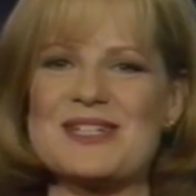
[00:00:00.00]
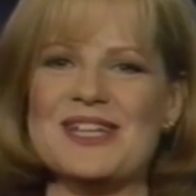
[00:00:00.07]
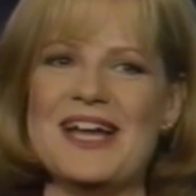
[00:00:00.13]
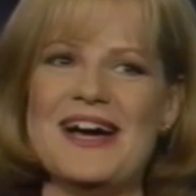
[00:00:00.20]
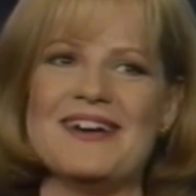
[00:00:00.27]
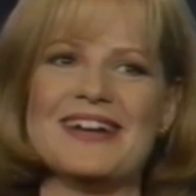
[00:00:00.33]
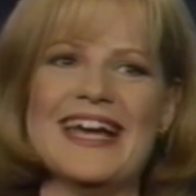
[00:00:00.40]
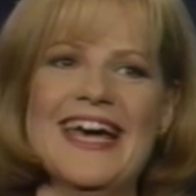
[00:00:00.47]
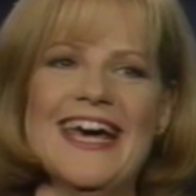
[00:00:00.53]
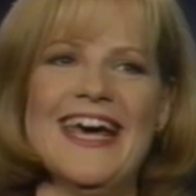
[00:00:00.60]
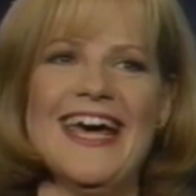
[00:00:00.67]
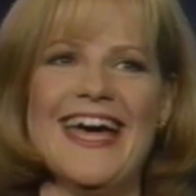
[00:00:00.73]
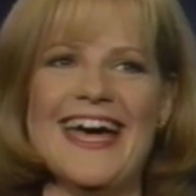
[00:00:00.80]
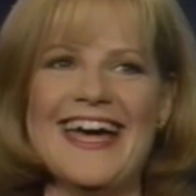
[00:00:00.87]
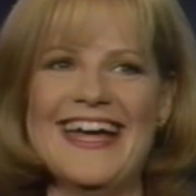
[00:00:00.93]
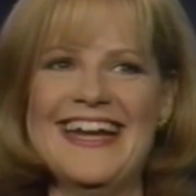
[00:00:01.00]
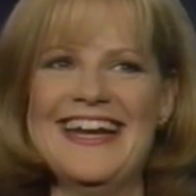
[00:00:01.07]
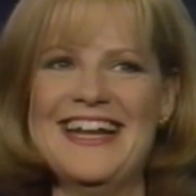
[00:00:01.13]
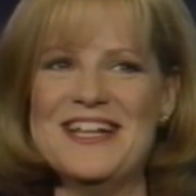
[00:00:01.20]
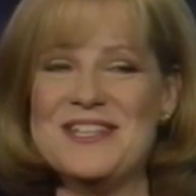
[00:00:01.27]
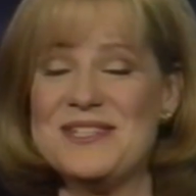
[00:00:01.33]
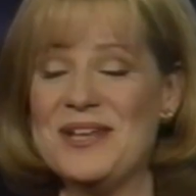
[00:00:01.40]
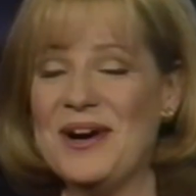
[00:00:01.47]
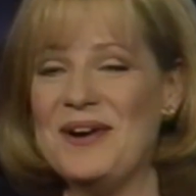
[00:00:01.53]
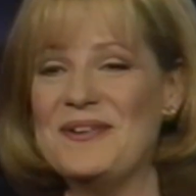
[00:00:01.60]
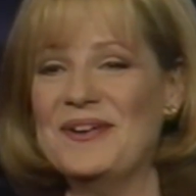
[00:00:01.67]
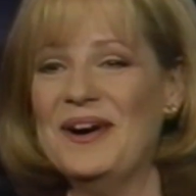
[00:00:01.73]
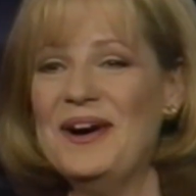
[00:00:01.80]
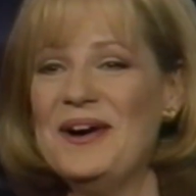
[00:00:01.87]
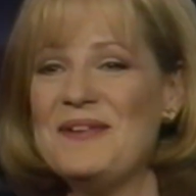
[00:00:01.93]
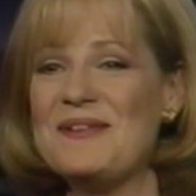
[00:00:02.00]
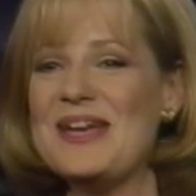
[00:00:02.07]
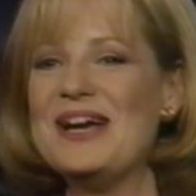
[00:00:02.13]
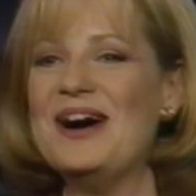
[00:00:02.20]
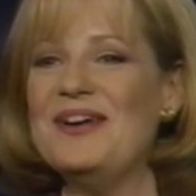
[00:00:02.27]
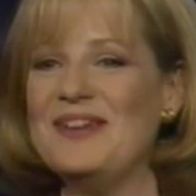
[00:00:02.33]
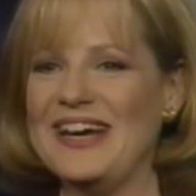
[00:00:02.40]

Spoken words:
allowed. And so we go